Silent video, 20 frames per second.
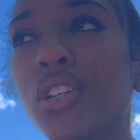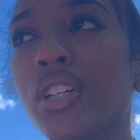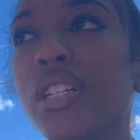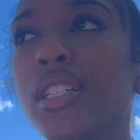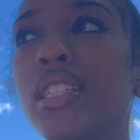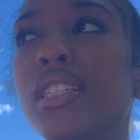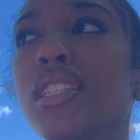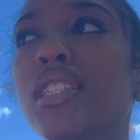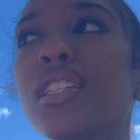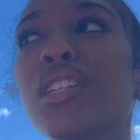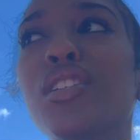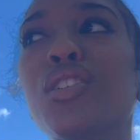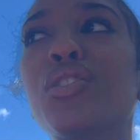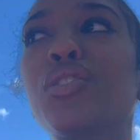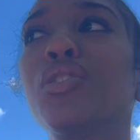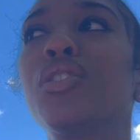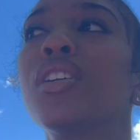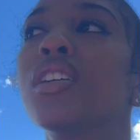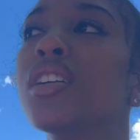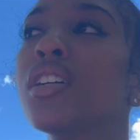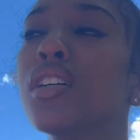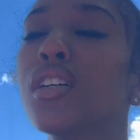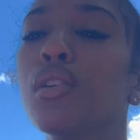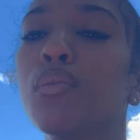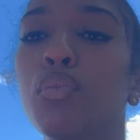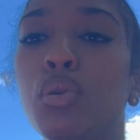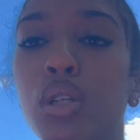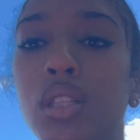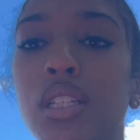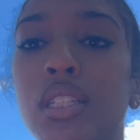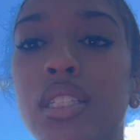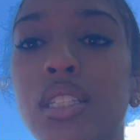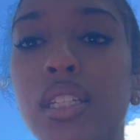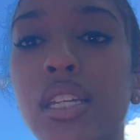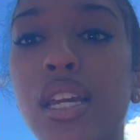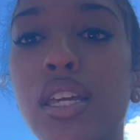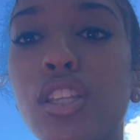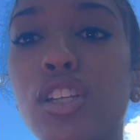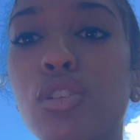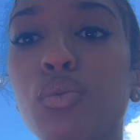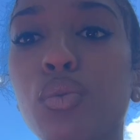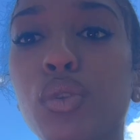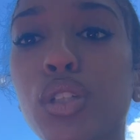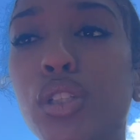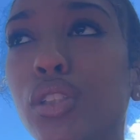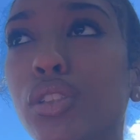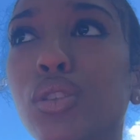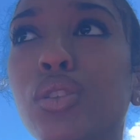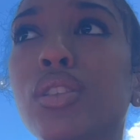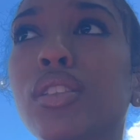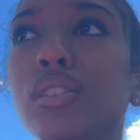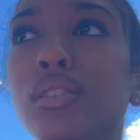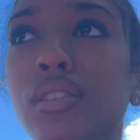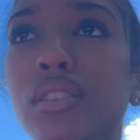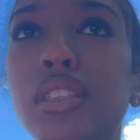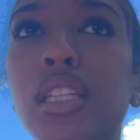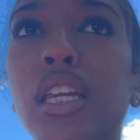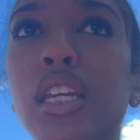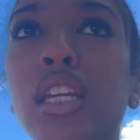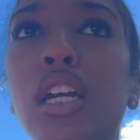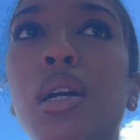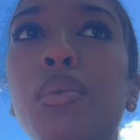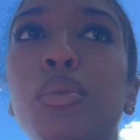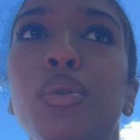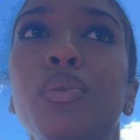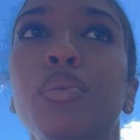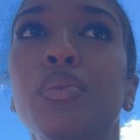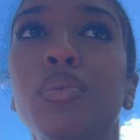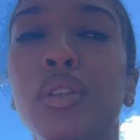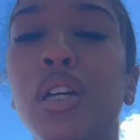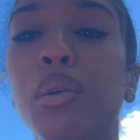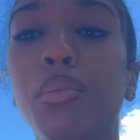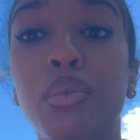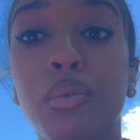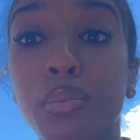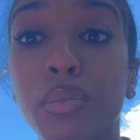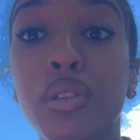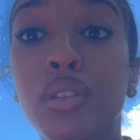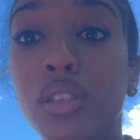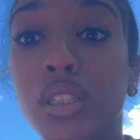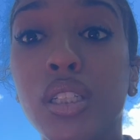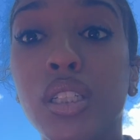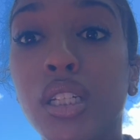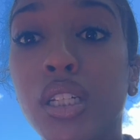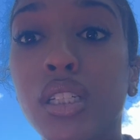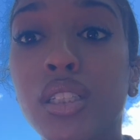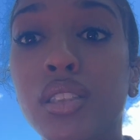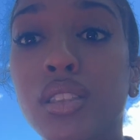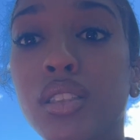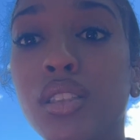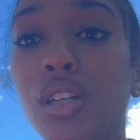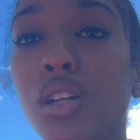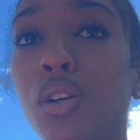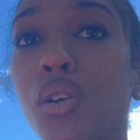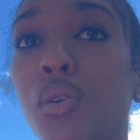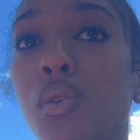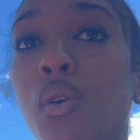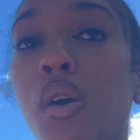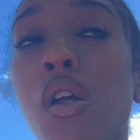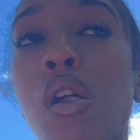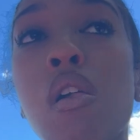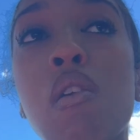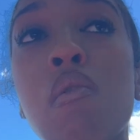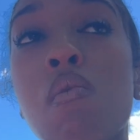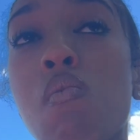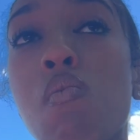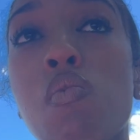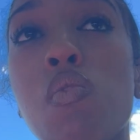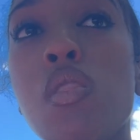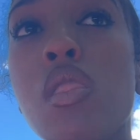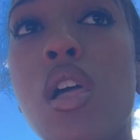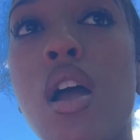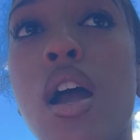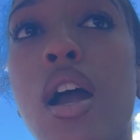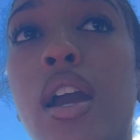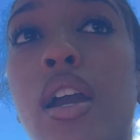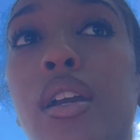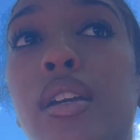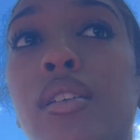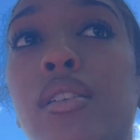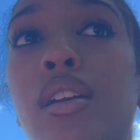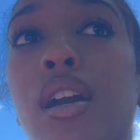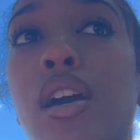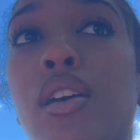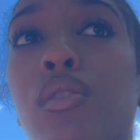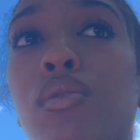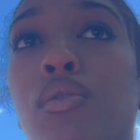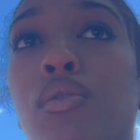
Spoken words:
and still pull it together where you'll think I'm a millionaire. So I don't